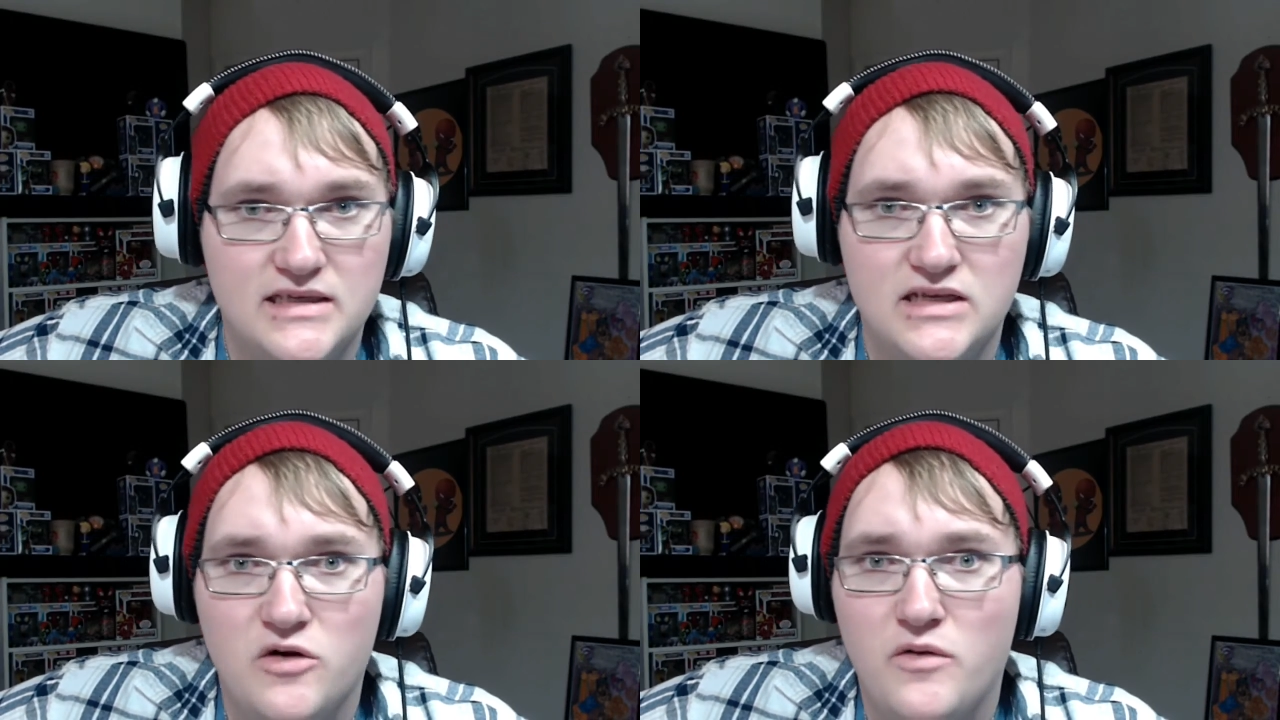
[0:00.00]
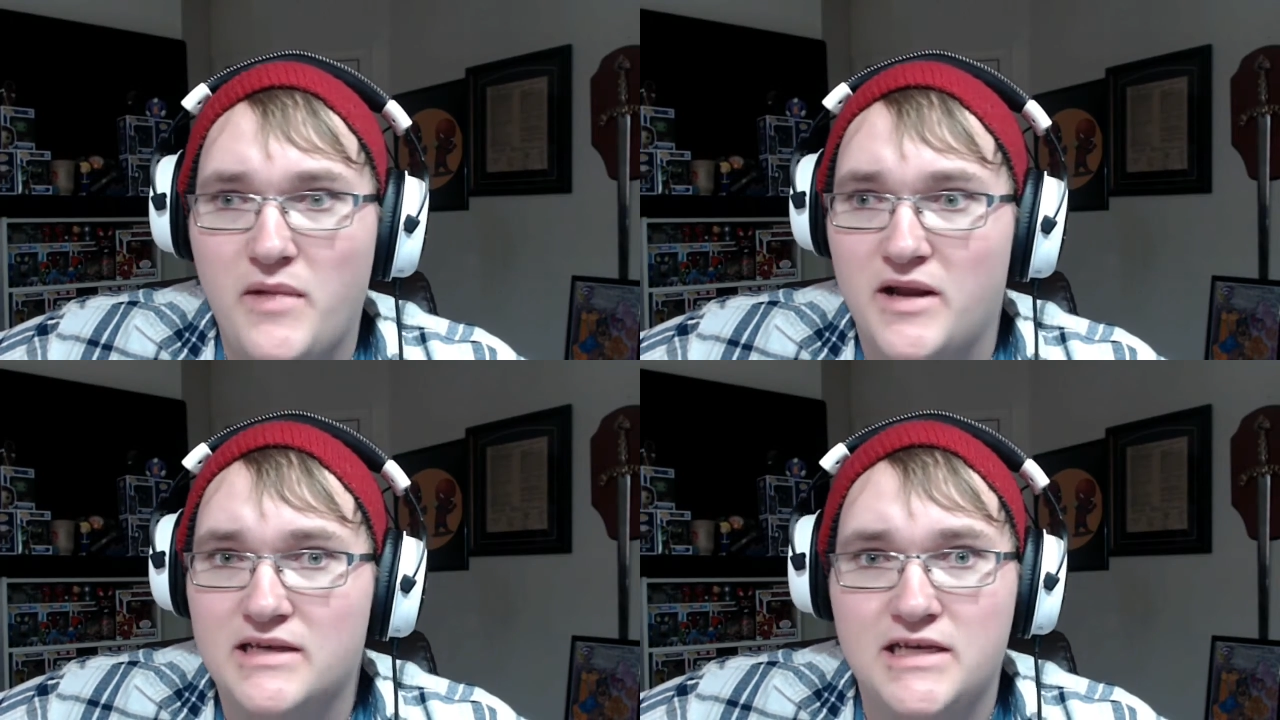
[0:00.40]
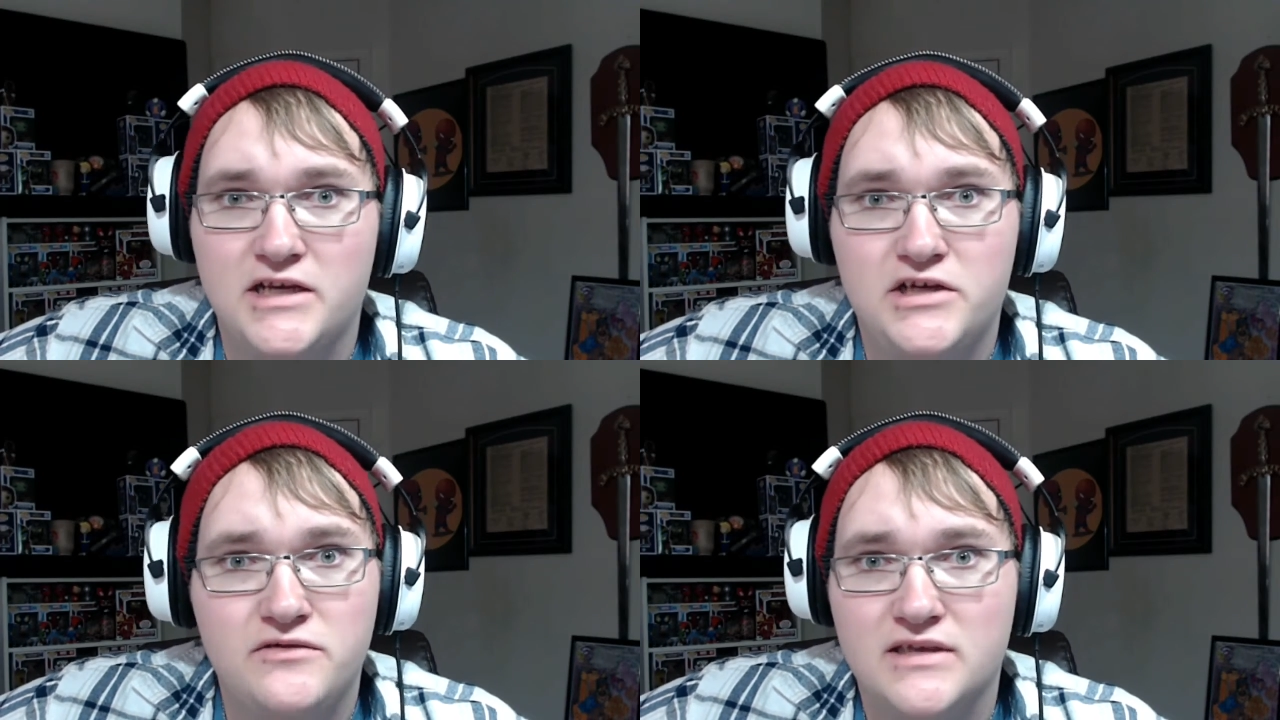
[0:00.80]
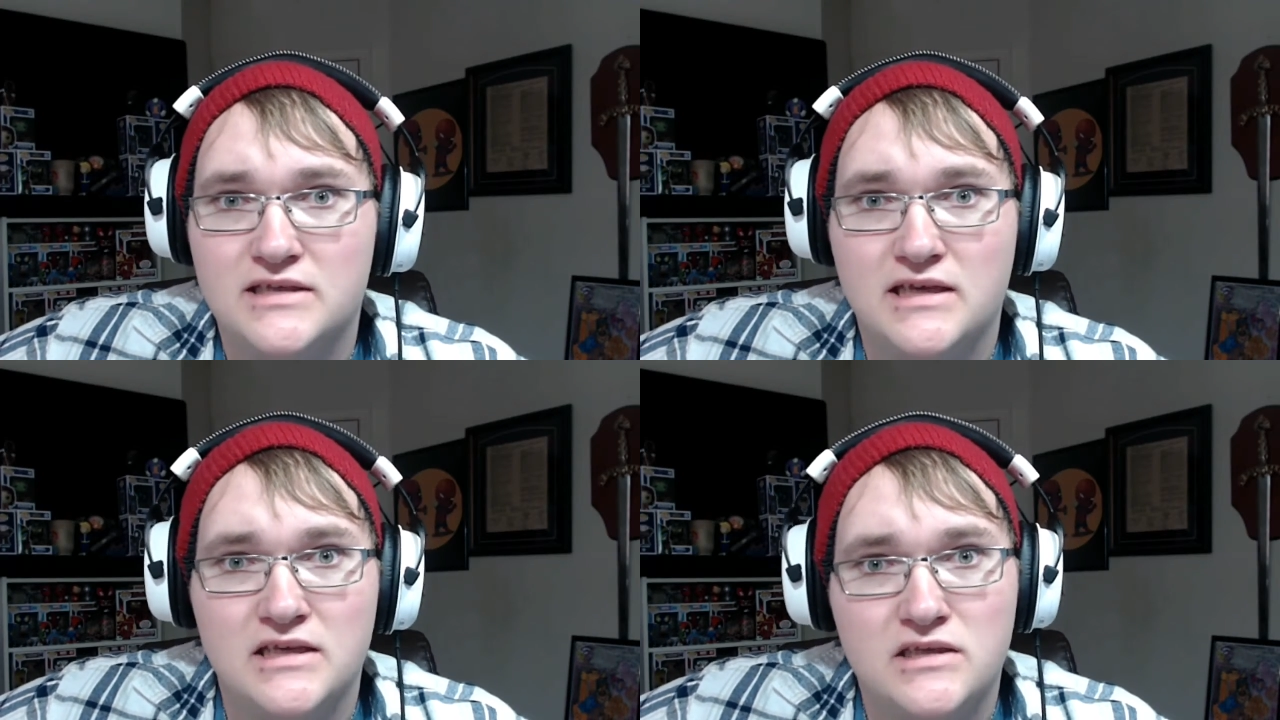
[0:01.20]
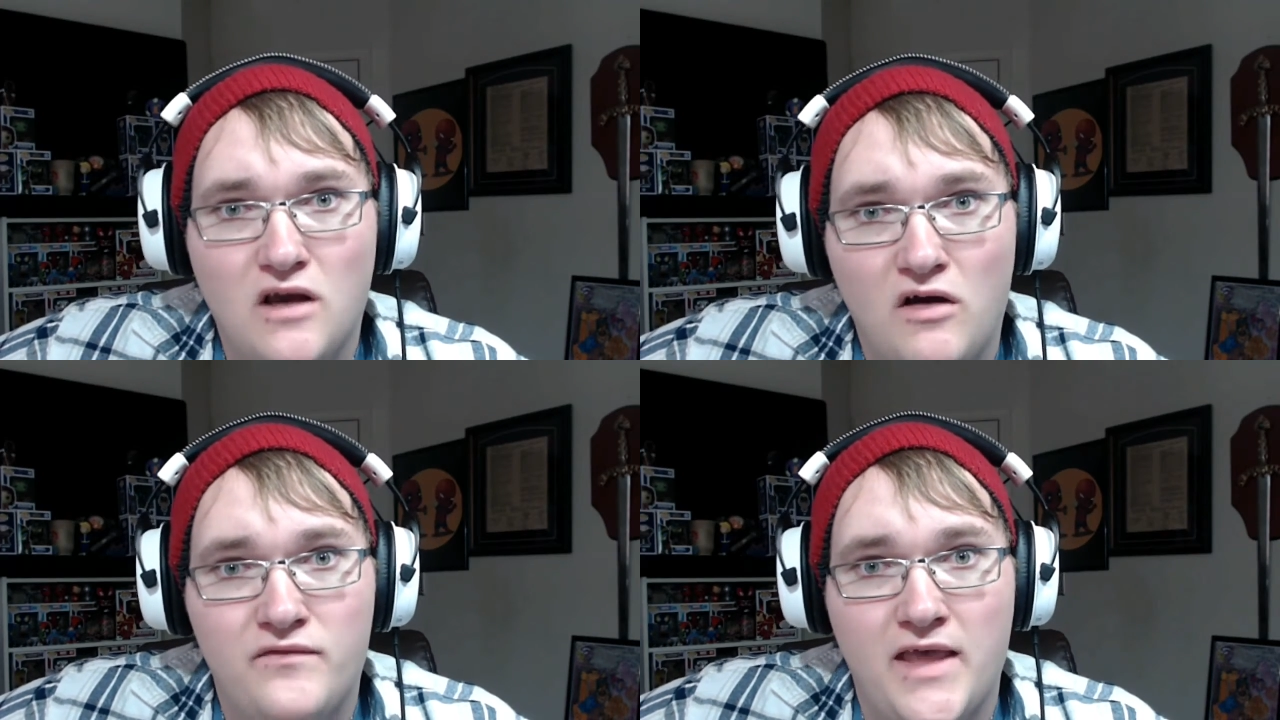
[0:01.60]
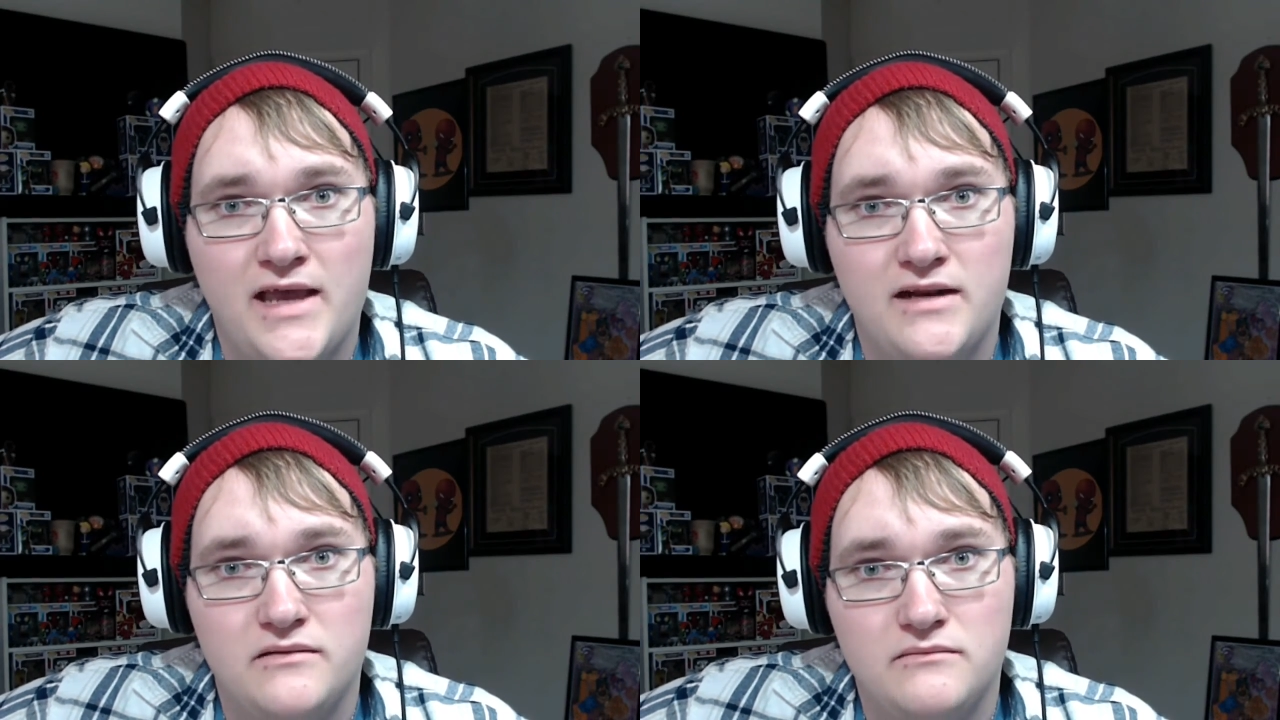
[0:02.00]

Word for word: and no amount of tissues is gonna solve that.